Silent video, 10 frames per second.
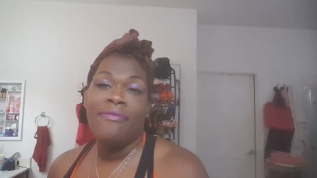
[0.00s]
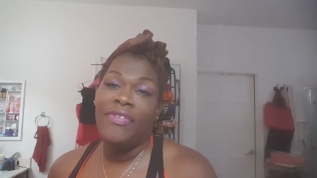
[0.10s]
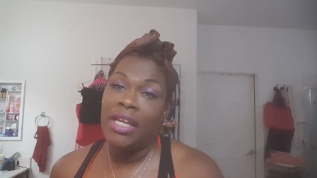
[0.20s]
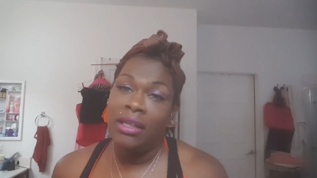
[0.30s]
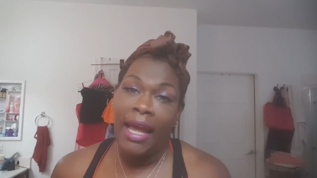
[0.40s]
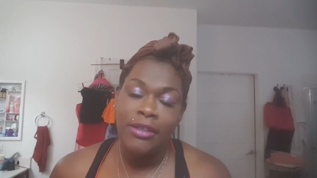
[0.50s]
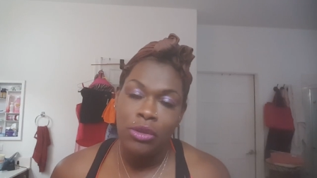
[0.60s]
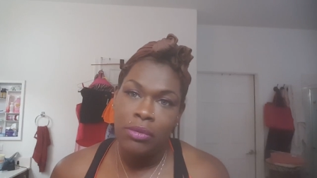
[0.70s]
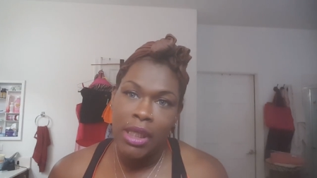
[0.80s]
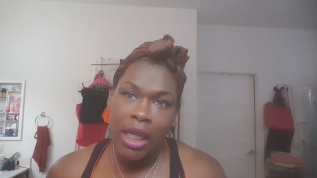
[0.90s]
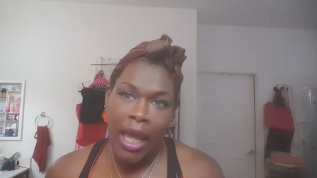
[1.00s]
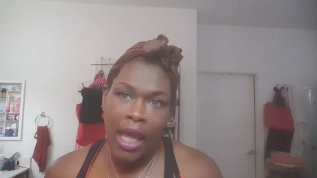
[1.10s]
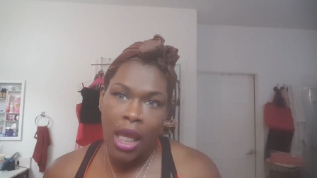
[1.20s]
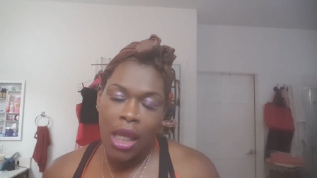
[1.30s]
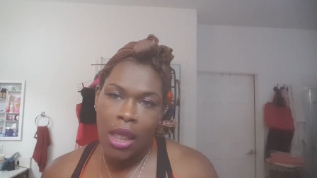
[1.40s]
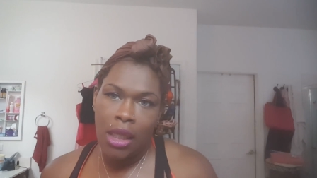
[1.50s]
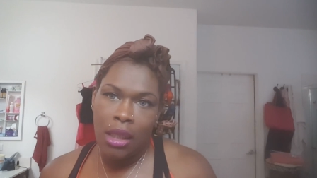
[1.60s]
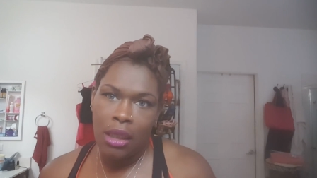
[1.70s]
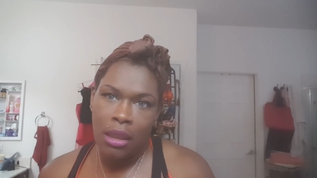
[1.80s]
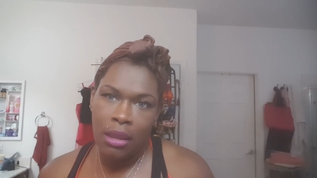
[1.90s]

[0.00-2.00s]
not feel like doing a